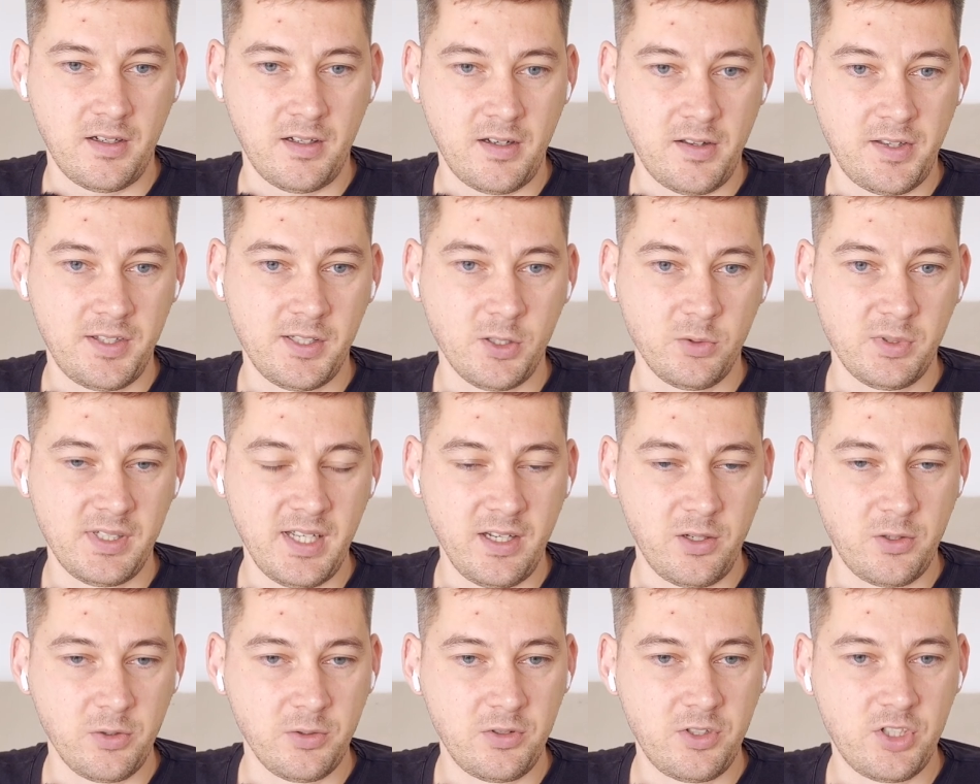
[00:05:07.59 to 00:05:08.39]
so they
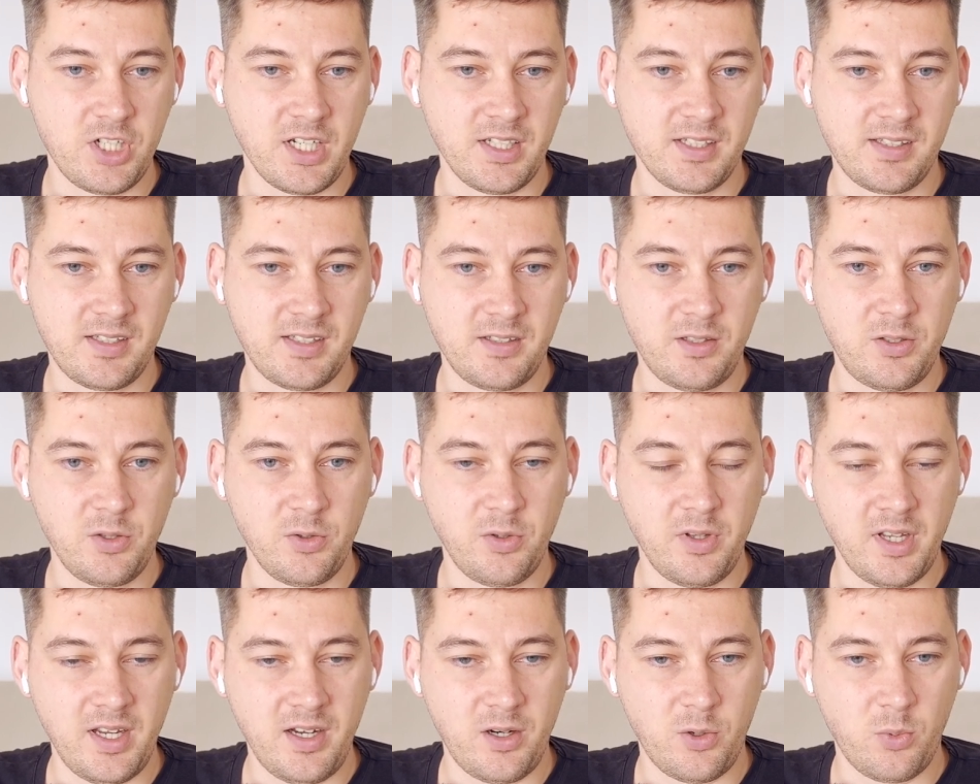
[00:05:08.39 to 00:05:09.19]
could just do
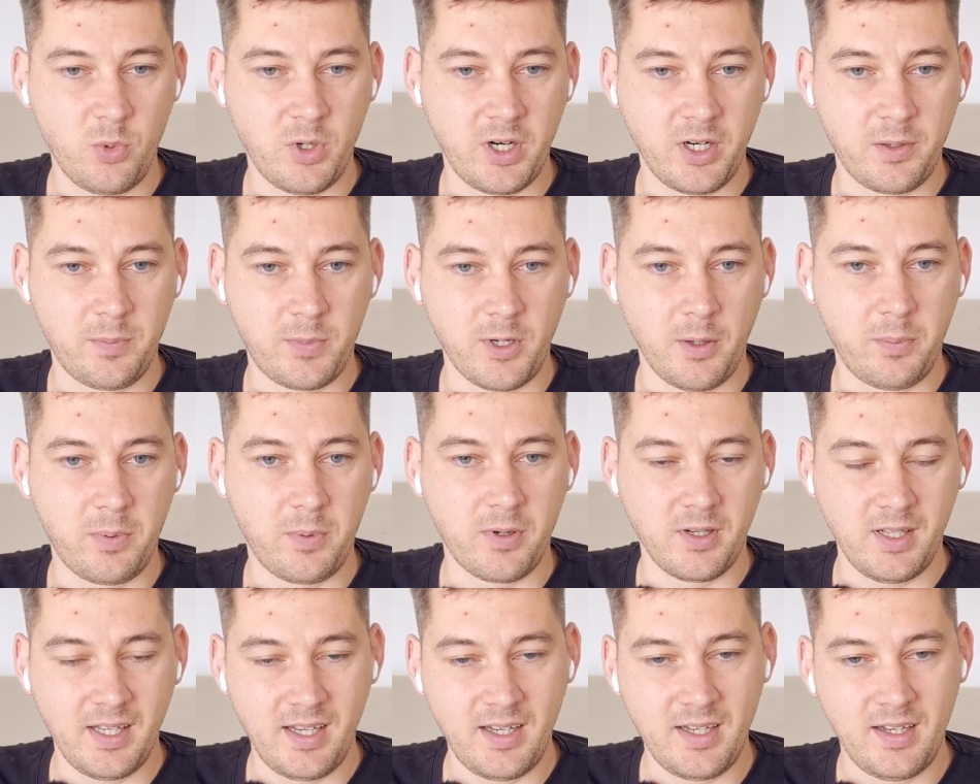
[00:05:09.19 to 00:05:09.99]
their work
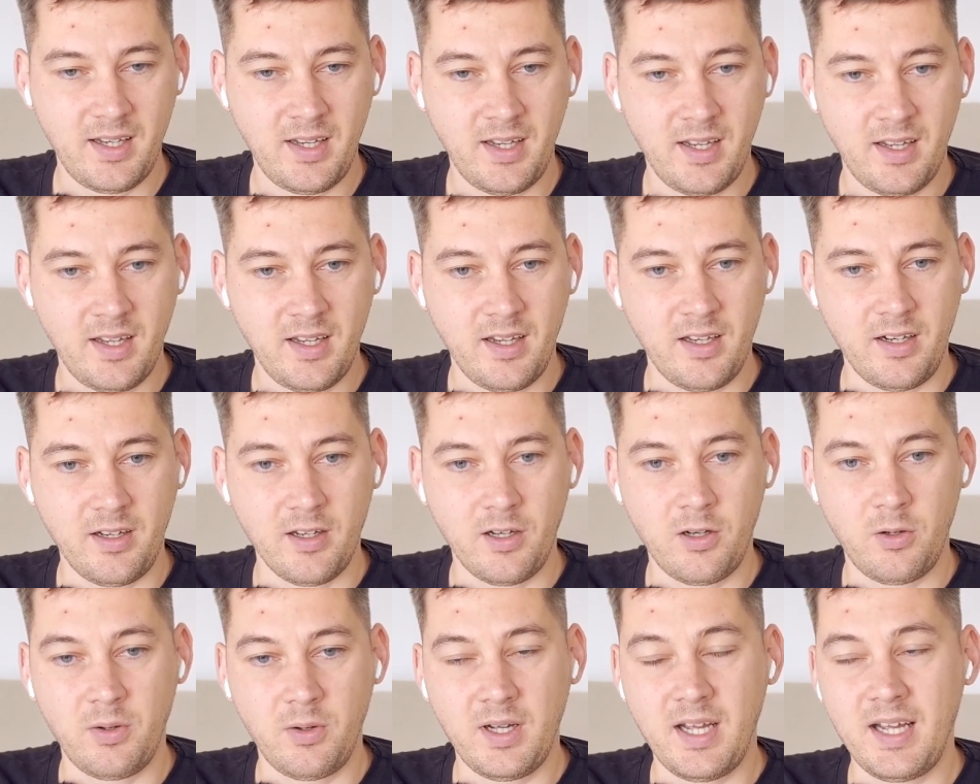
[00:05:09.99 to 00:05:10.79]
properly,
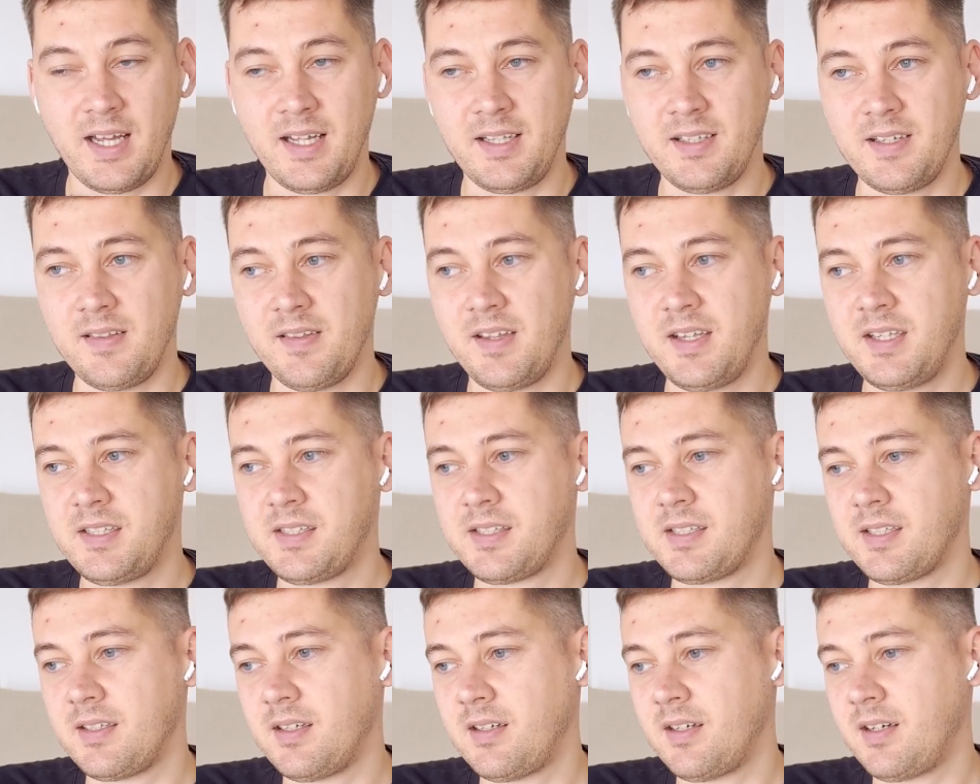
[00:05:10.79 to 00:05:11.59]
And in
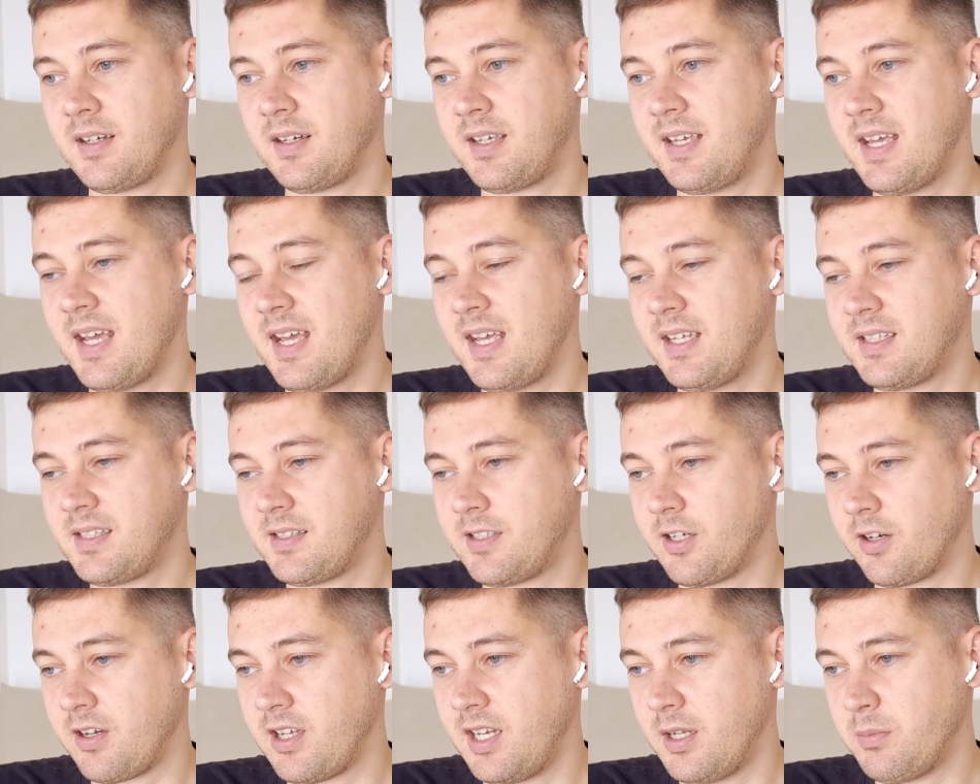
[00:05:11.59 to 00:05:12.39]
this case,
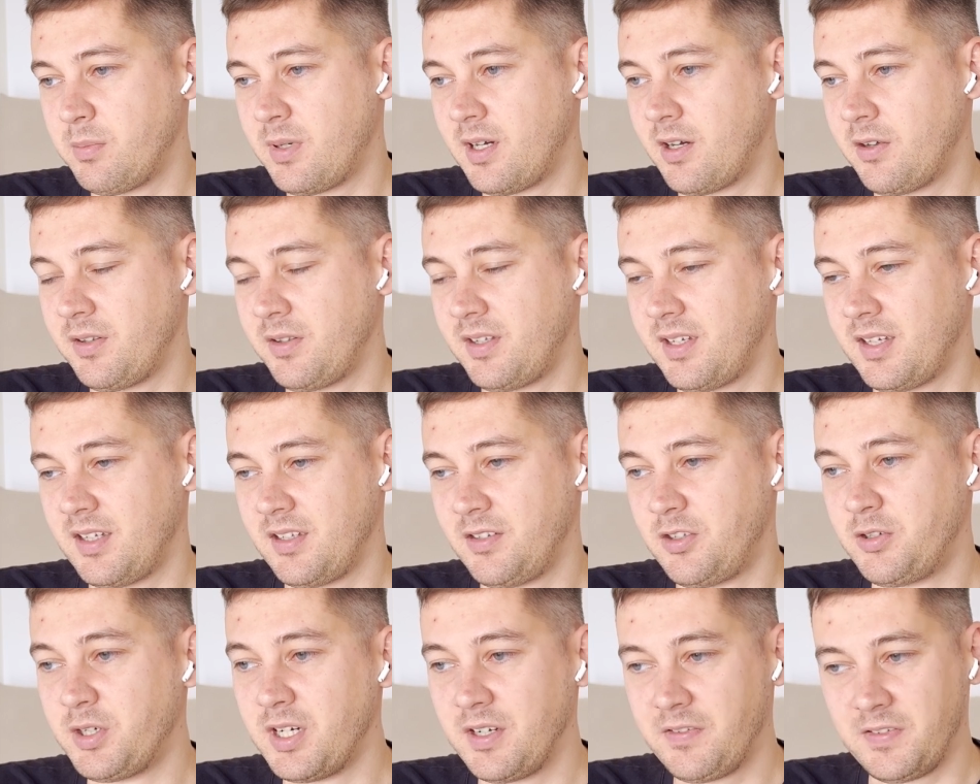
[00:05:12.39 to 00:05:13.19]
talking about the
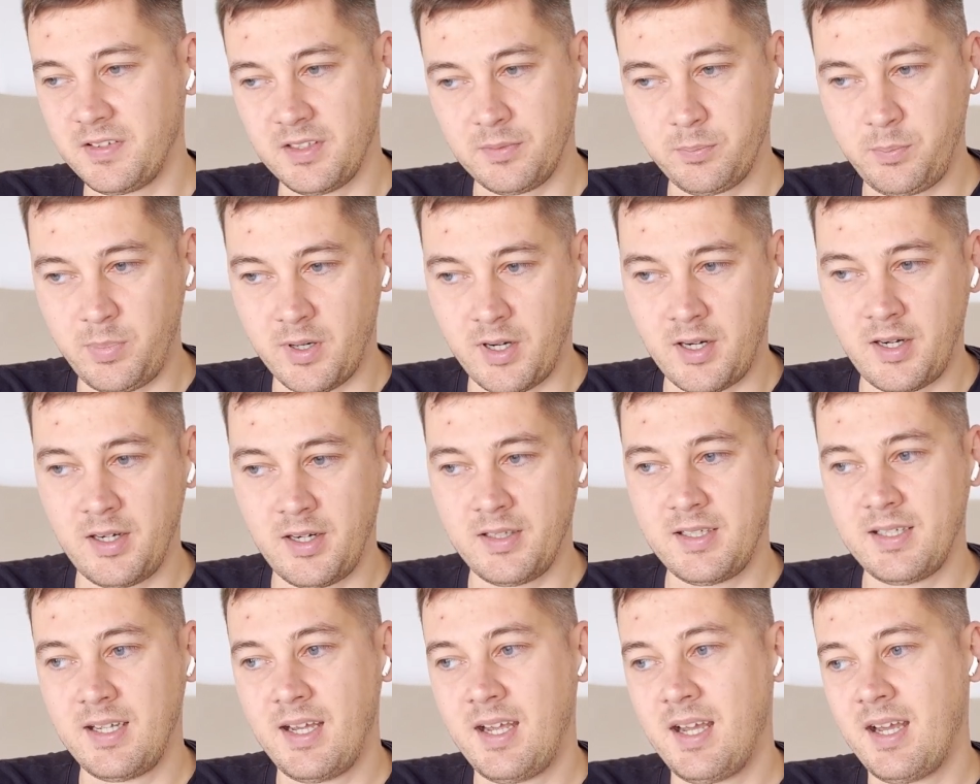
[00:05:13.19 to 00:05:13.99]
driven
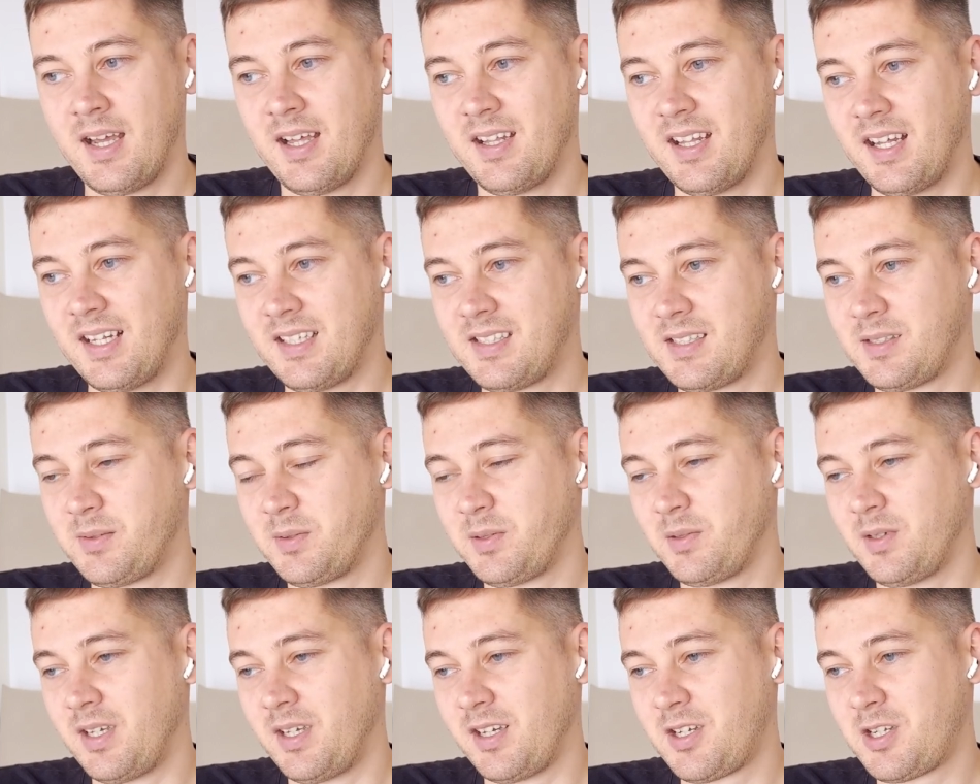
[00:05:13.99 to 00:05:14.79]
part, that's
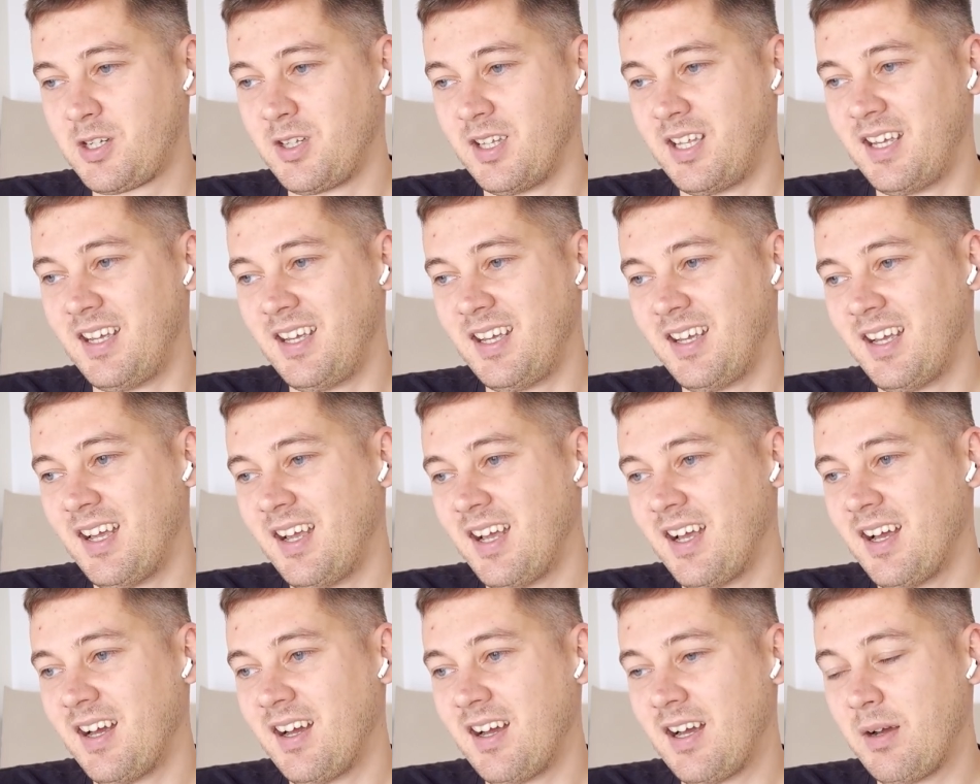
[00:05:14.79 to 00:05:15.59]
actually
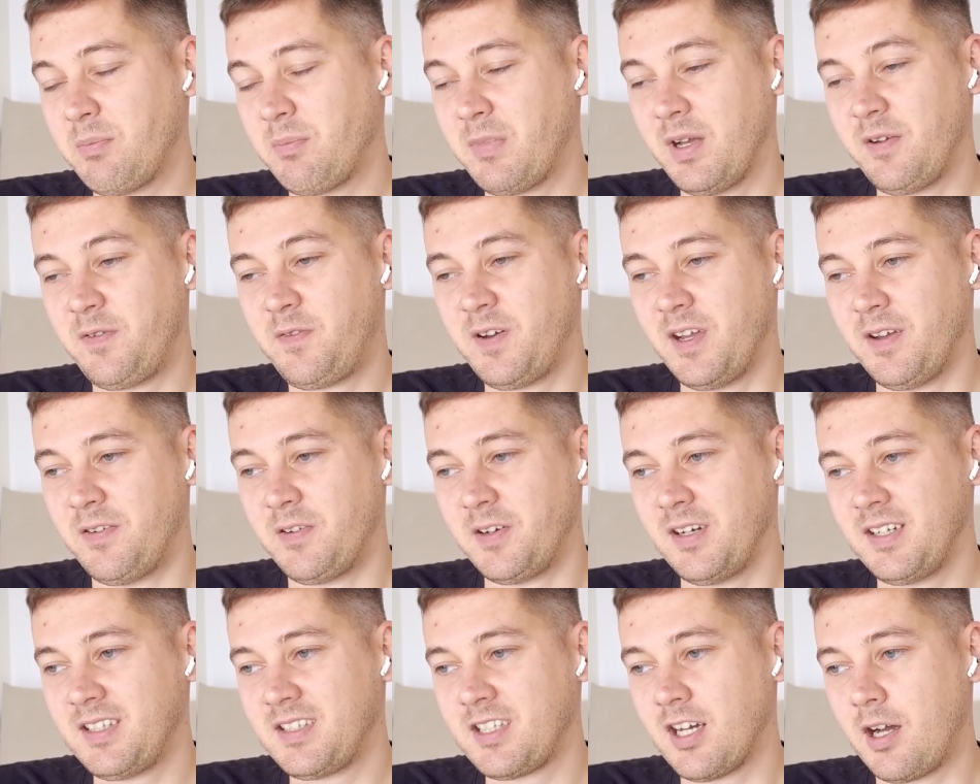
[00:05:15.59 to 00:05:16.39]
my
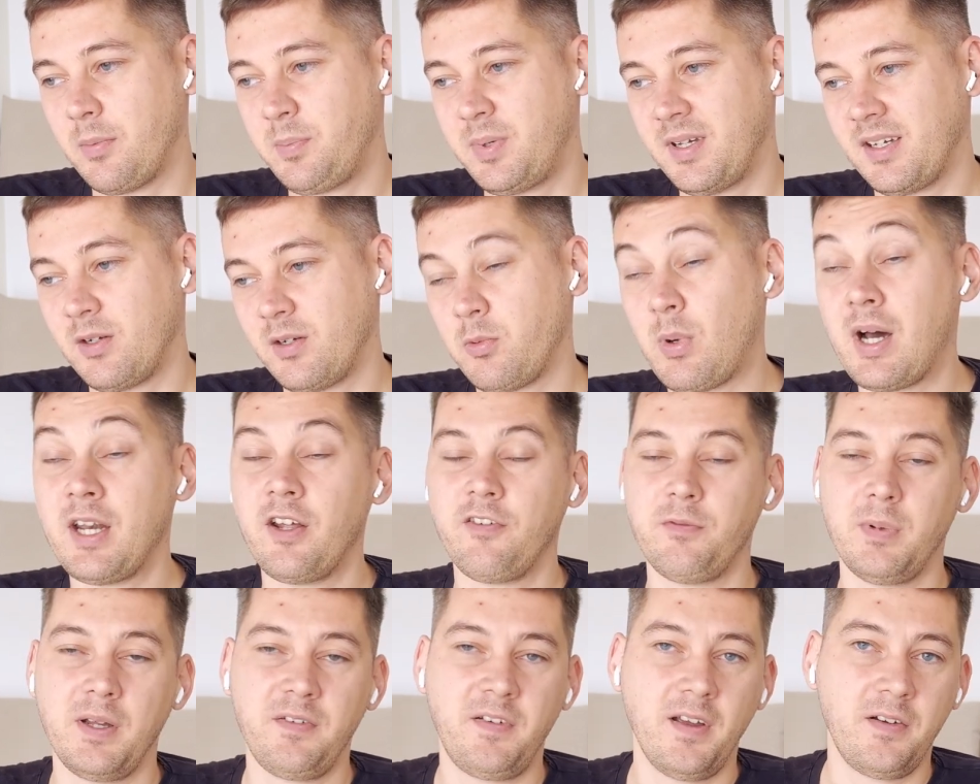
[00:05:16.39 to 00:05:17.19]
favorite topic, one
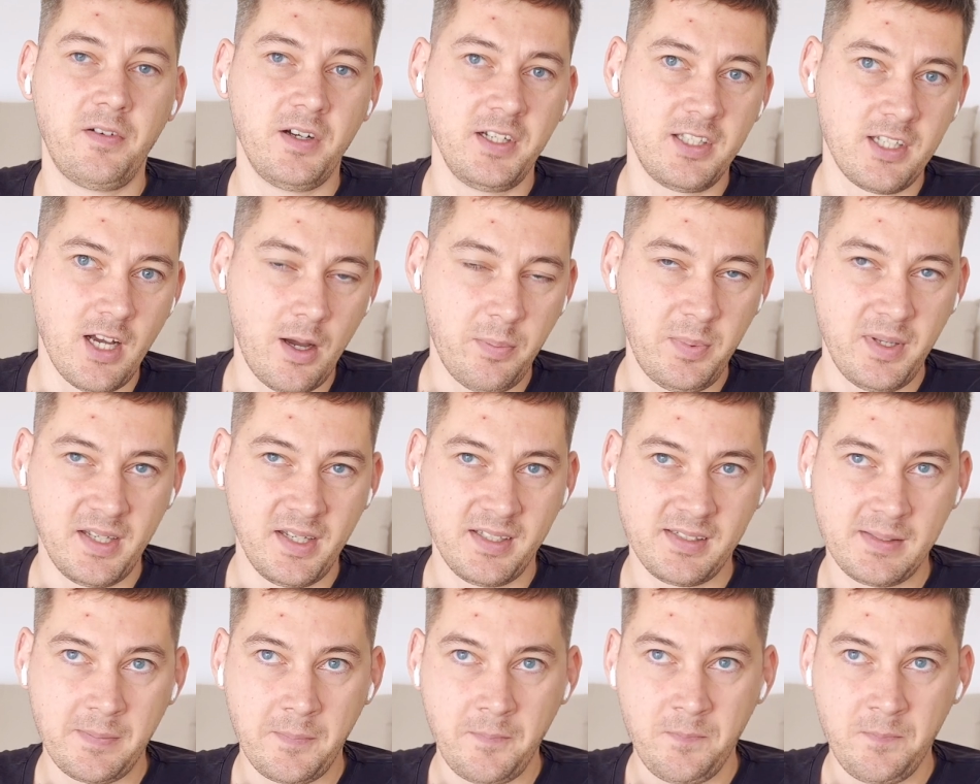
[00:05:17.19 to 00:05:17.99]
of my favorite topics.